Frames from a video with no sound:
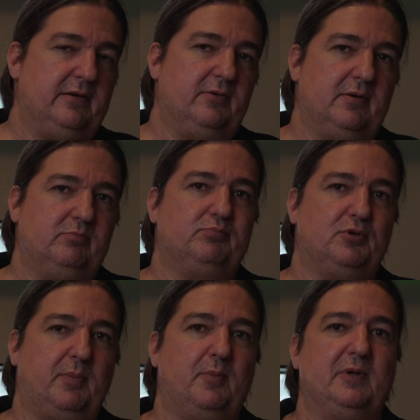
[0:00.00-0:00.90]
there are
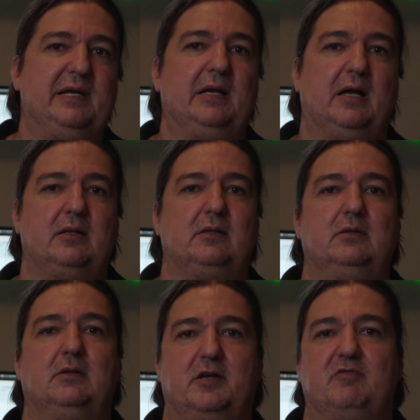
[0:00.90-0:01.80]
probably a
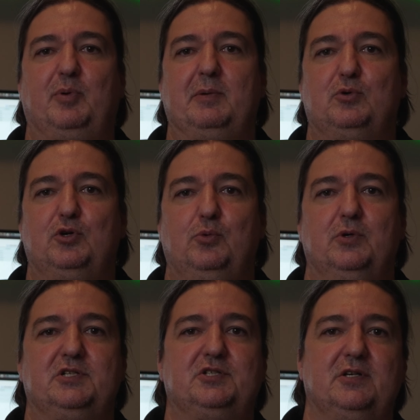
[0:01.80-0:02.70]
lot of people who
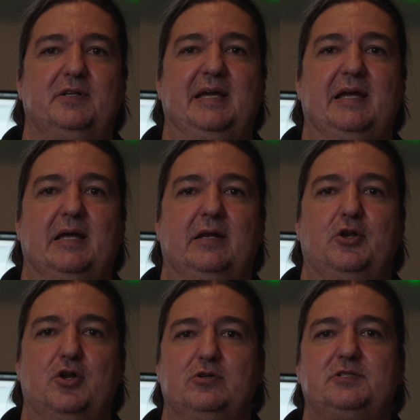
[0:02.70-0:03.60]
would turn their
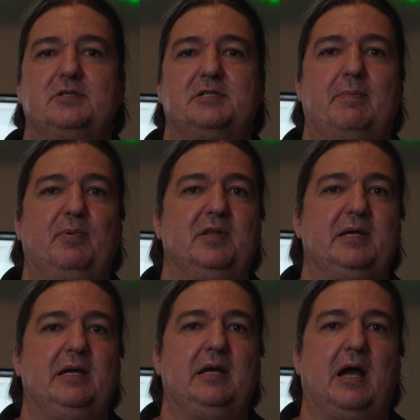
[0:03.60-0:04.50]
noses up at
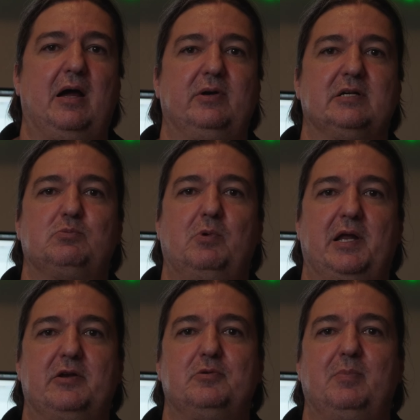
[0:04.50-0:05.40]
the
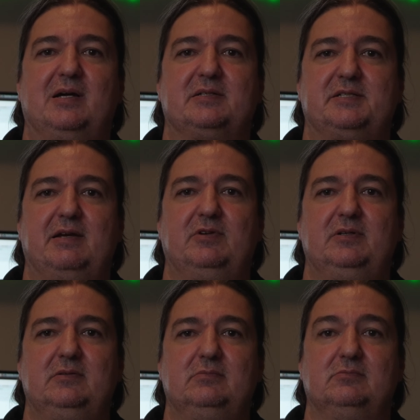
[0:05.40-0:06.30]
RX100 Mark
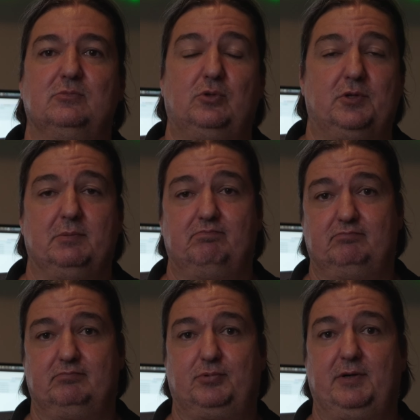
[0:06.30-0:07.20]
VII, or the
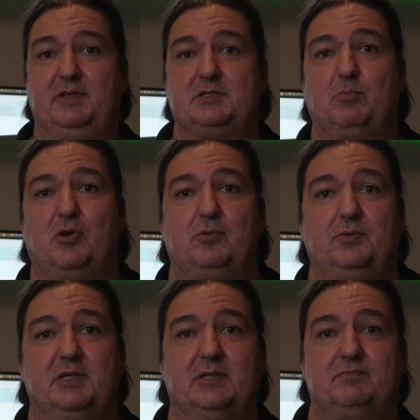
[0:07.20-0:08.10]
previous model,
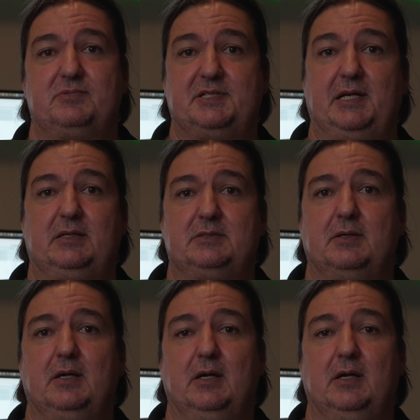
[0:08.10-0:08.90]
the 6,